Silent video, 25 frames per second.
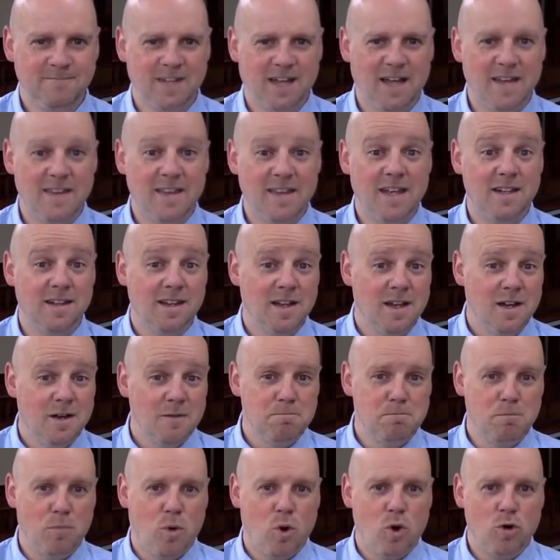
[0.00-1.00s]
And then
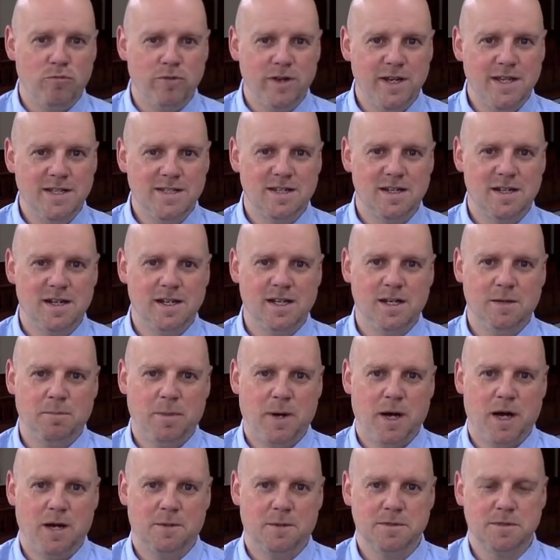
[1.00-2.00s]
more recently, and
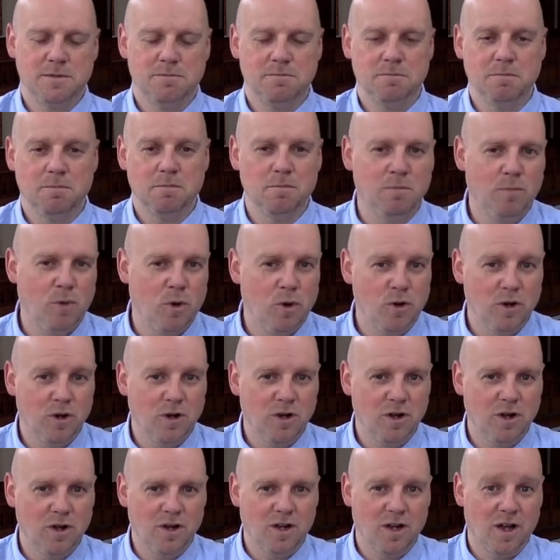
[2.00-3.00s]
perhaps more
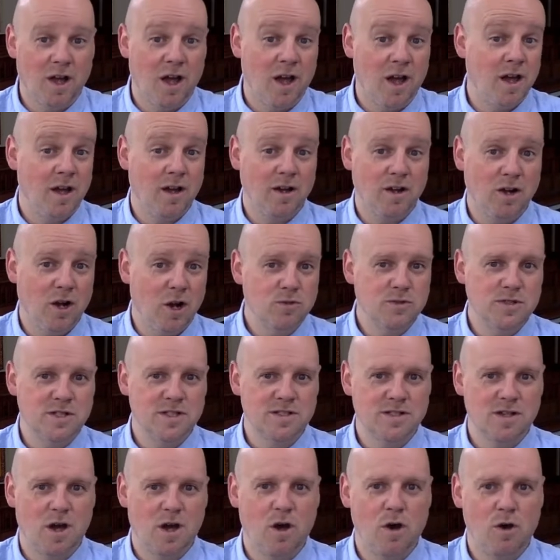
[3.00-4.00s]
closer
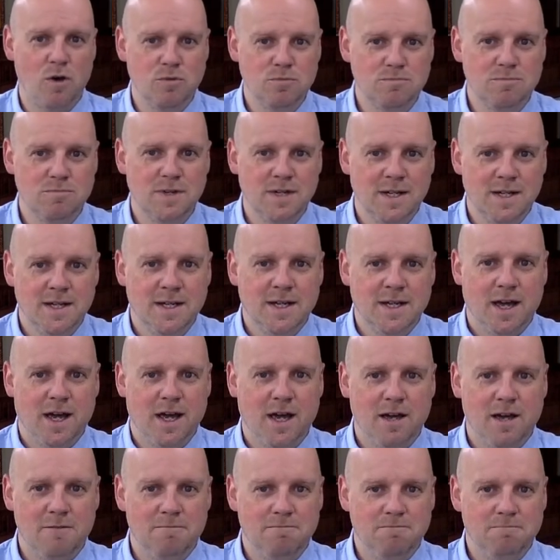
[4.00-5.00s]
to home,
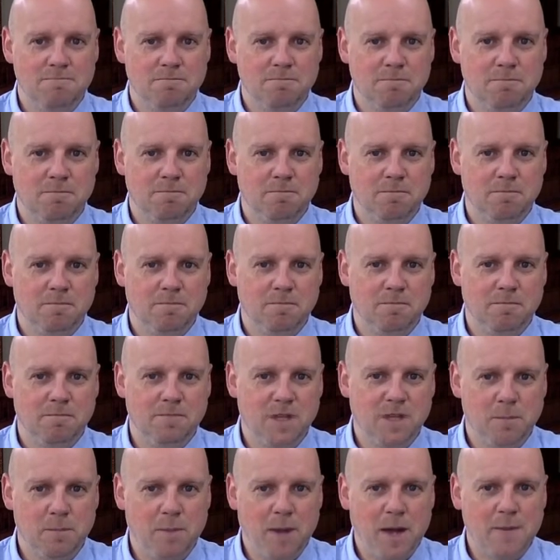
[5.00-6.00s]

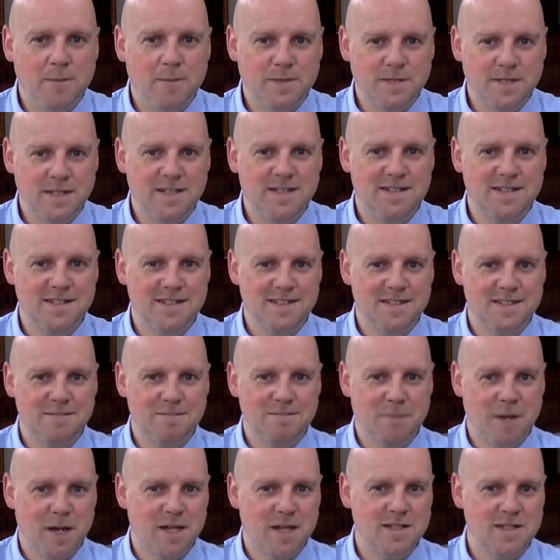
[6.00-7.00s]
the Baptist
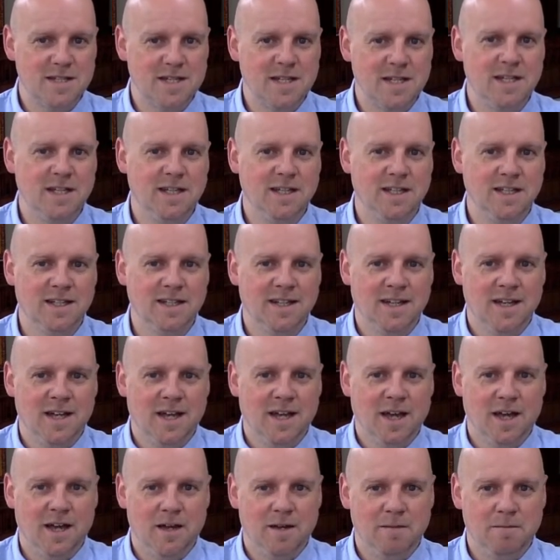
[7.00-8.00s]
magazine,
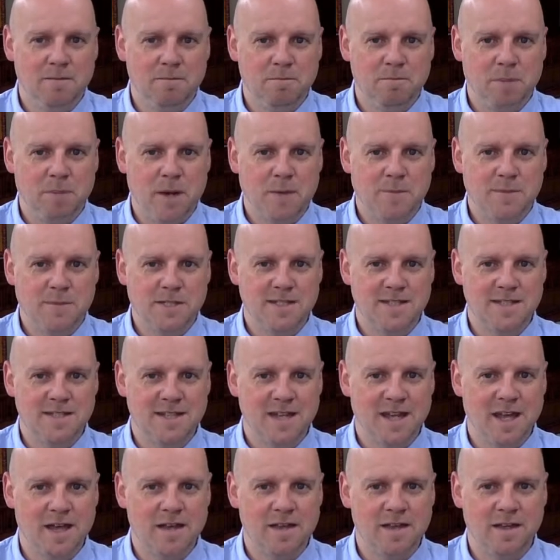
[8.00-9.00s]
Baptist
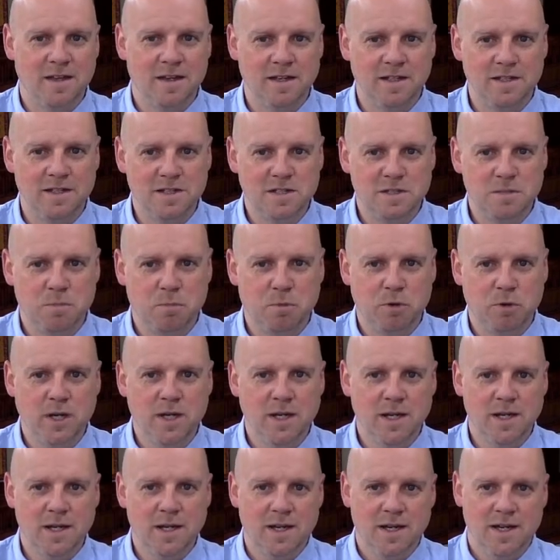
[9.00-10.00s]
Together, in
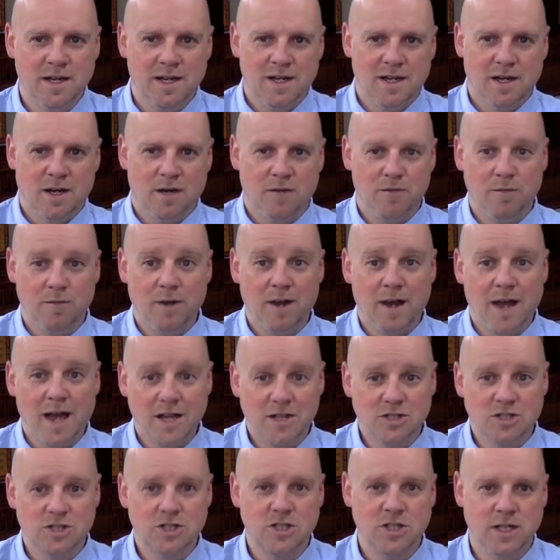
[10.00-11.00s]
spring of
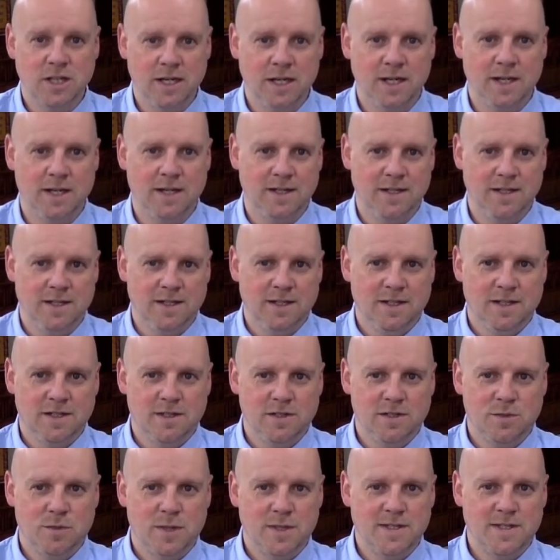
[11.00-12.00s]
last year,
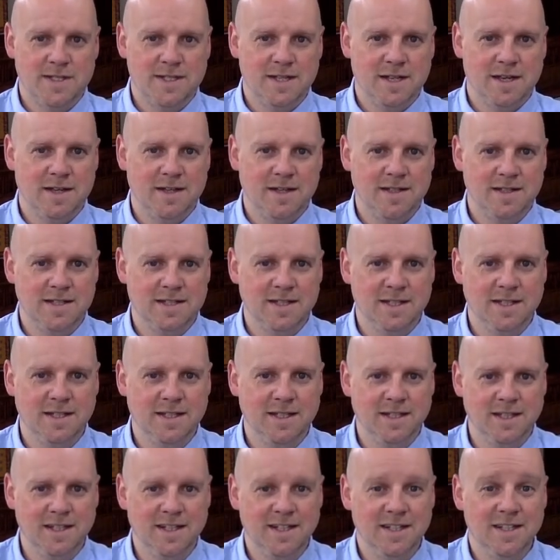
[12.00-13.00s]

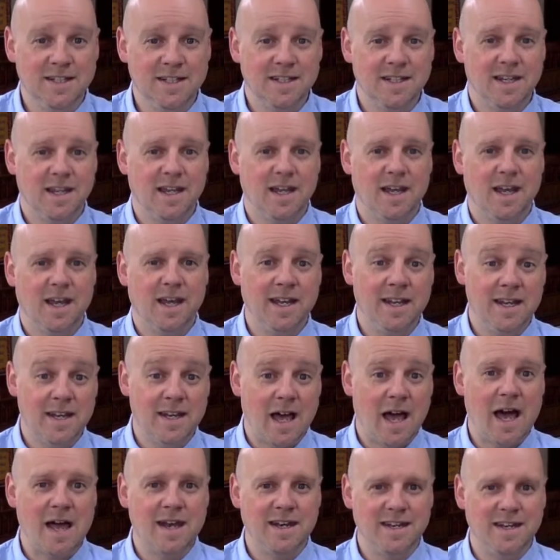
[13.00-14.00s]
2019, in
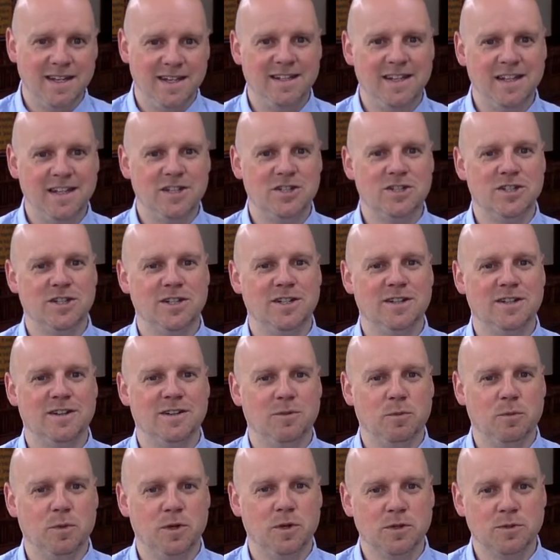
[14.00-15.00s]
an
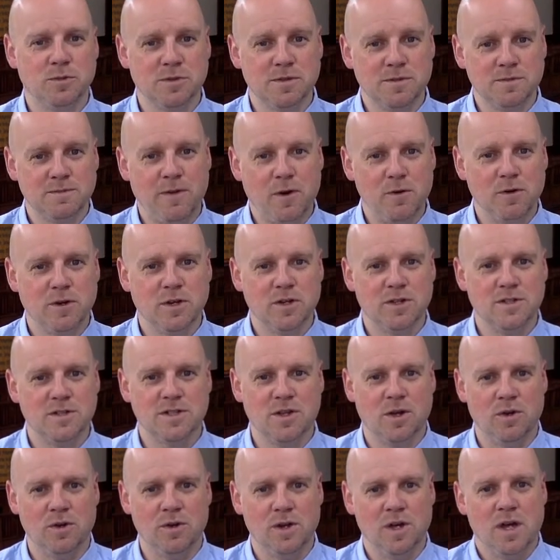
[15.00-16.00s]
edition which was
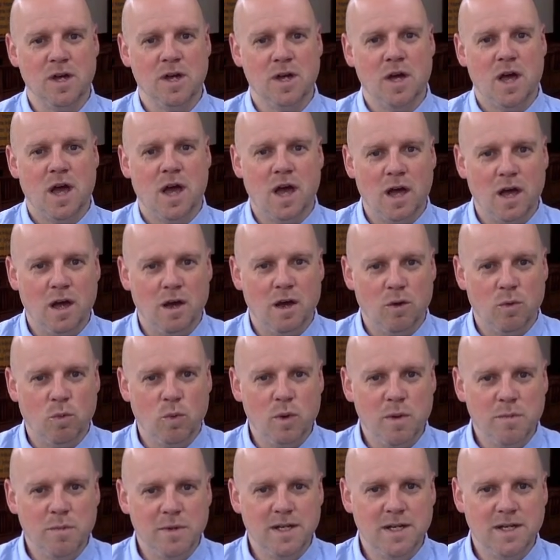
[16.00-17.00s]
focused on
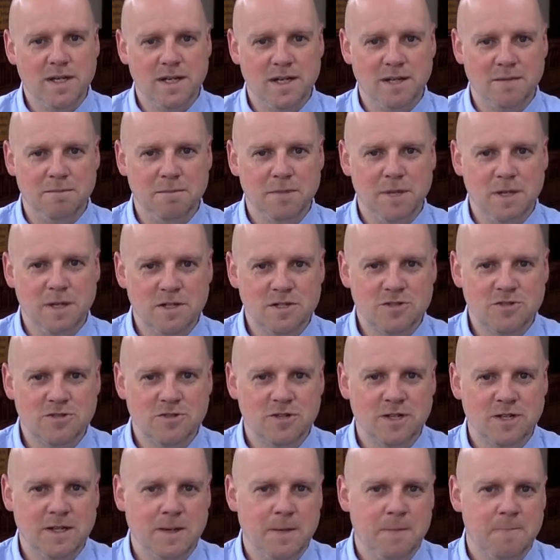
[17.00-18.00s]
women in
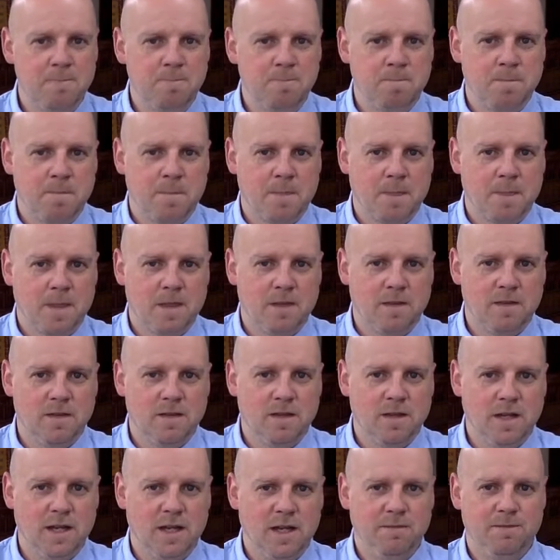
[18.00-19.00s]
ministry,
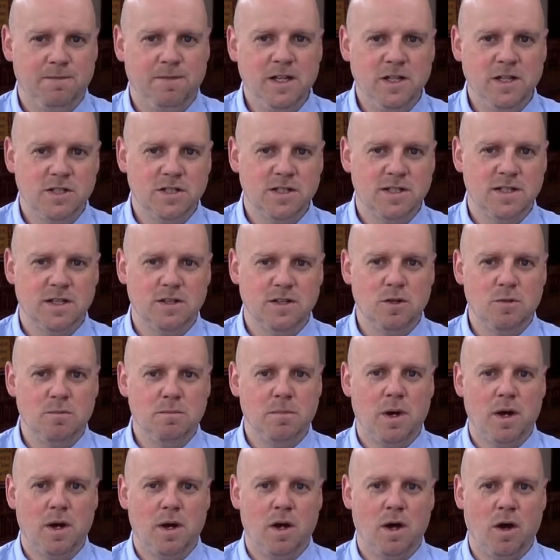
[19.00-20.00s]
it featured a
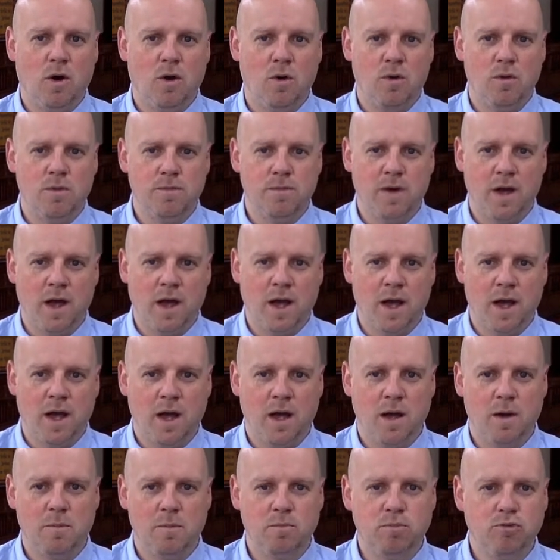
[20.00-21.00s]
number of
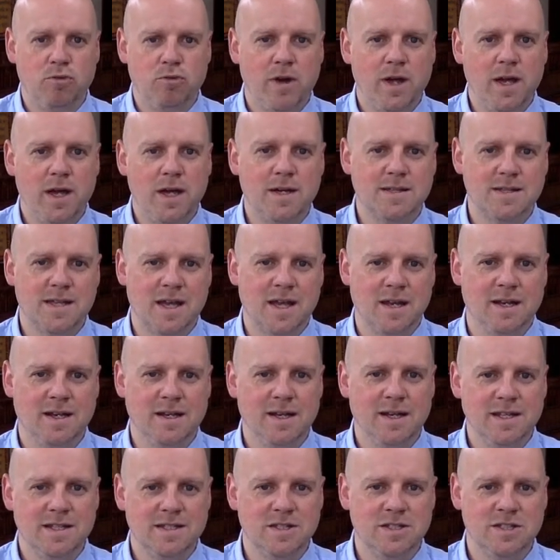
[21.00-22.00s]
prayers and
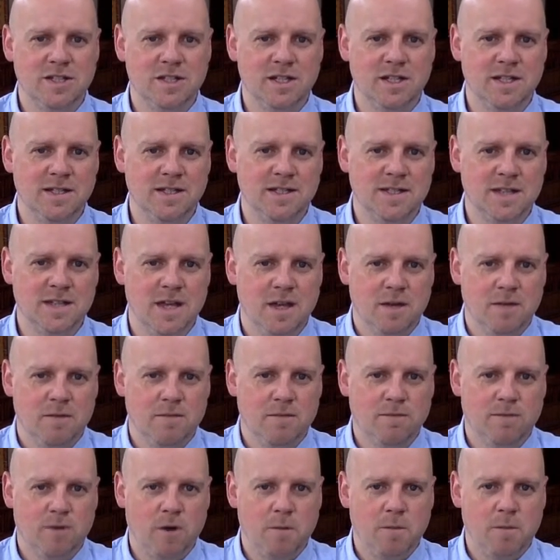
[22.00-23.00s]
liturgies
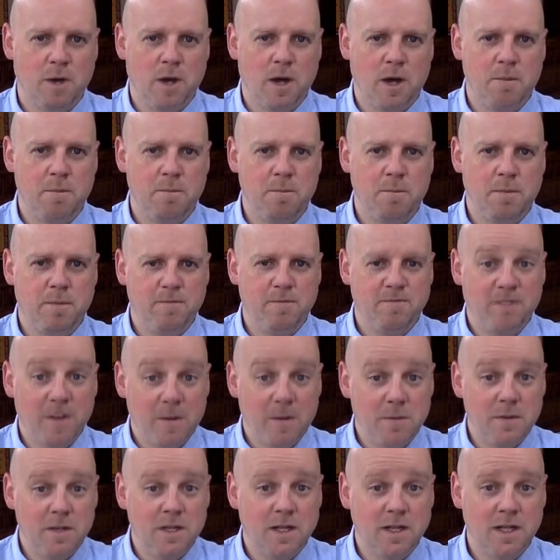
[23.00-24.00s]
from a
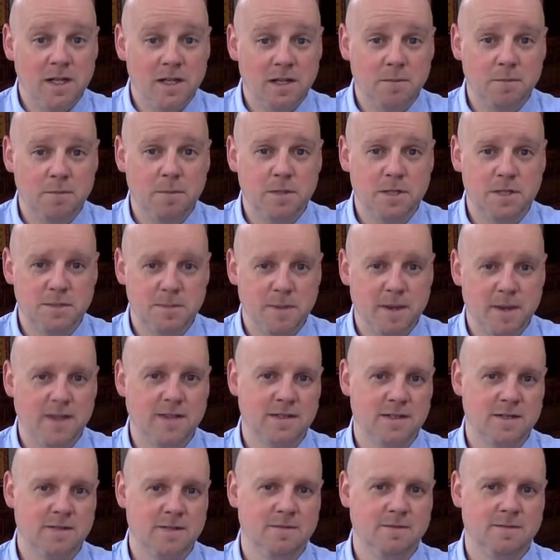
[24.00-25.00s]
feminine
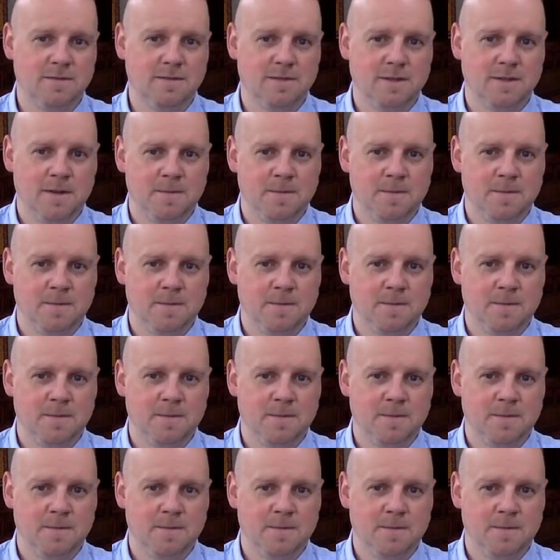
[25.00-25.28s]
perspective.